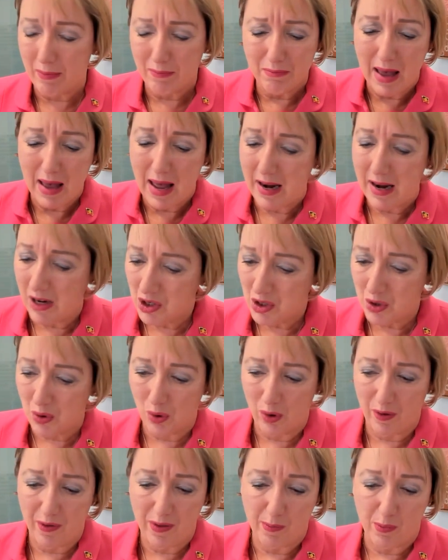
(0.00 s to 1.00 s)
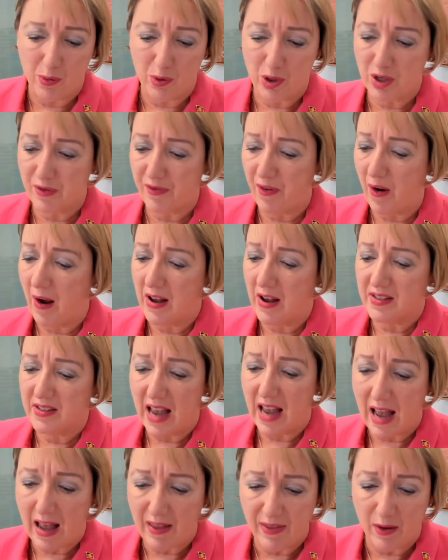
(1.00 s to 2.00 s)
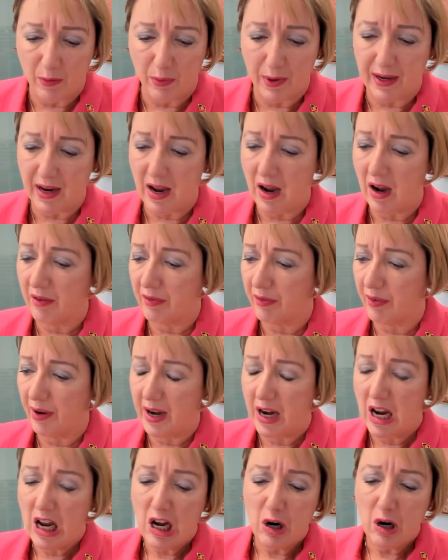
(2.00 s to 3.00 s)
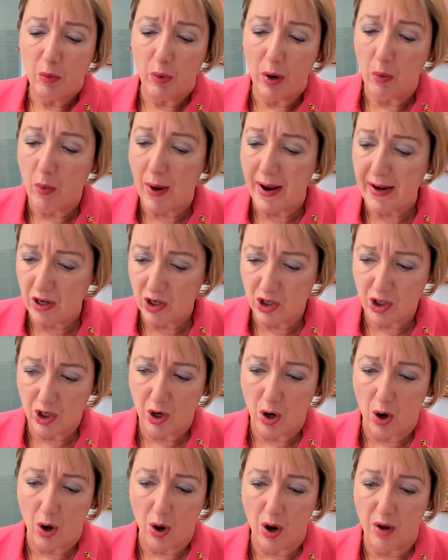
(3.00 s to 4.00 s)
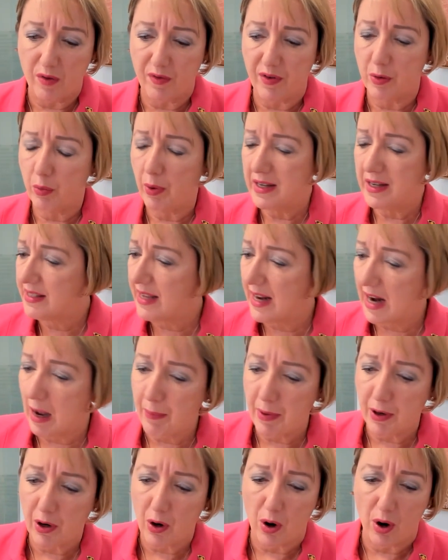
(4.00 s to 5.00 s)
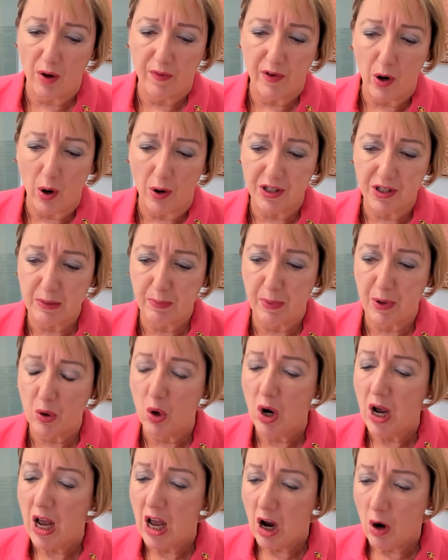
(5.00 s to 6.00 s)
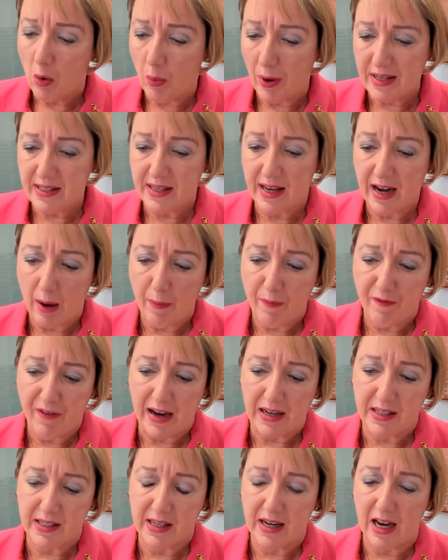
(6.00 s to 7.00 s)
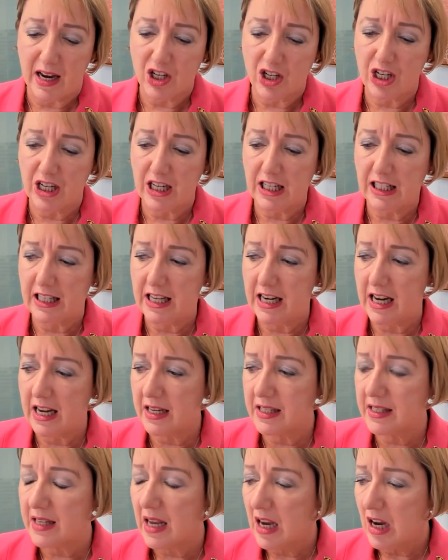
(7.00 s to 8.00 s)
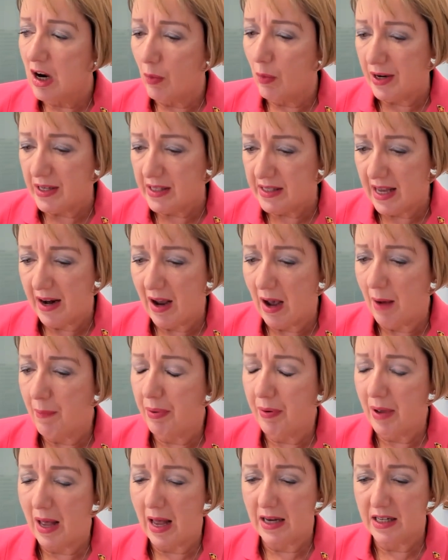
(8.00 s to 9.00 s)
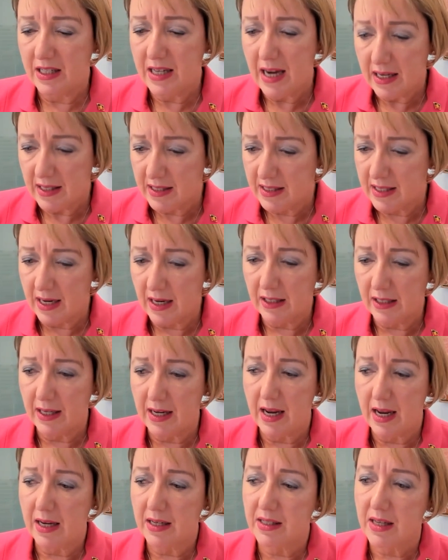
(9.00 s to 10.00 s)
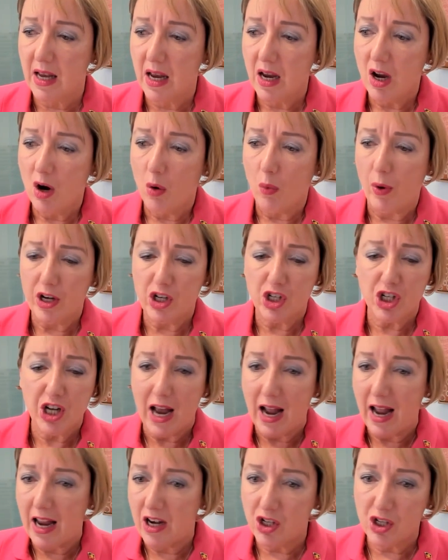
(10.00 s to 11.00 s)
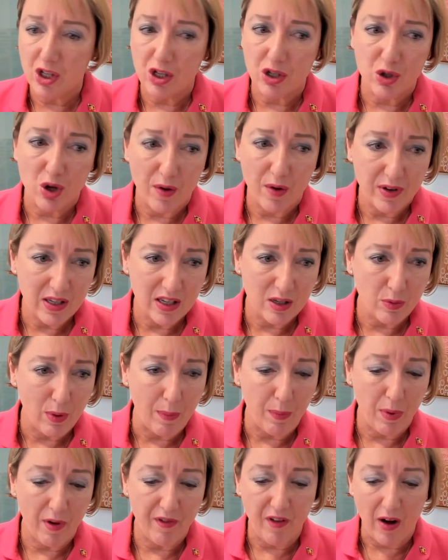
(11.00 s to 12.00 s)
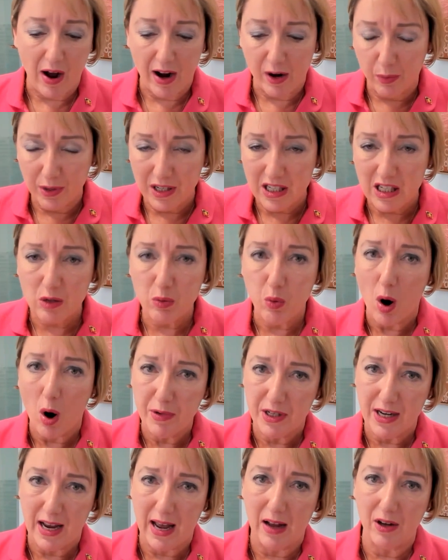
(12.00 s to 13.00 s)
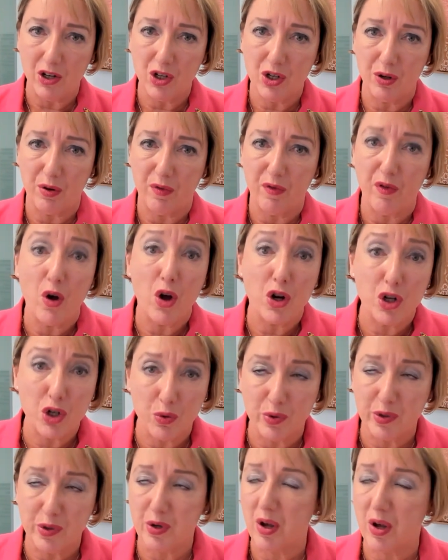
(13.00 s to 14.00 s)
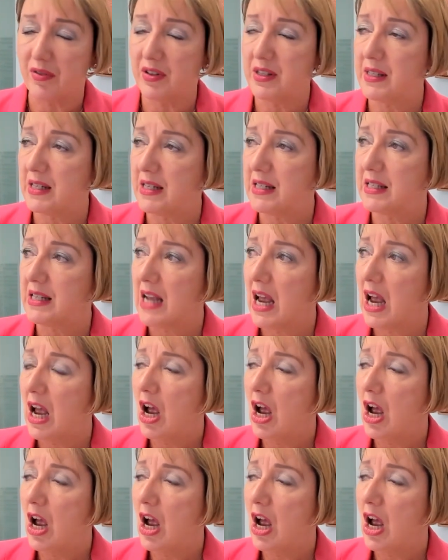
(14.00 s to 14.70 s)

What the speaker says: managed all of the bushfires and the recovery, we went into COVID, we set up a COVID hospital, we set up vaccination clinics, we set up testing clinics, we changed the services we provided, we swapped out to virtual services,